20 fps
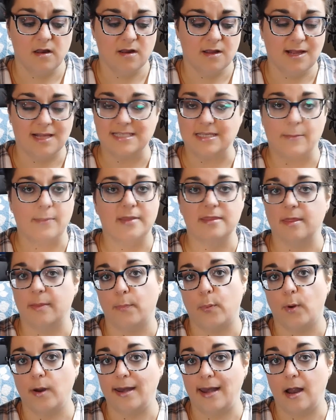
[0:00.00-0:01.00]
Because I'm at the
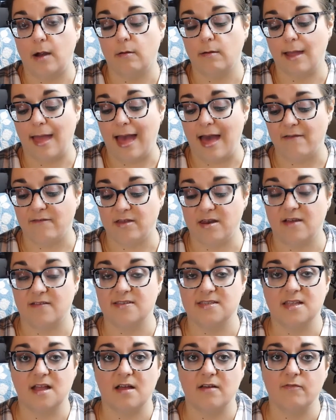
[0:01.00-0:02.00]
point now where I have enough
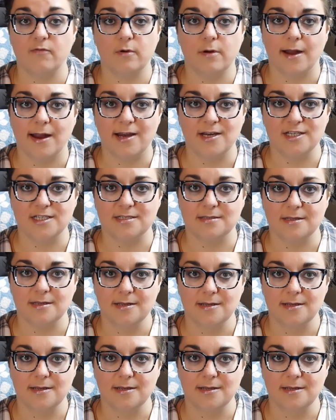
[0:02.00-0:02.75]
stuff where I just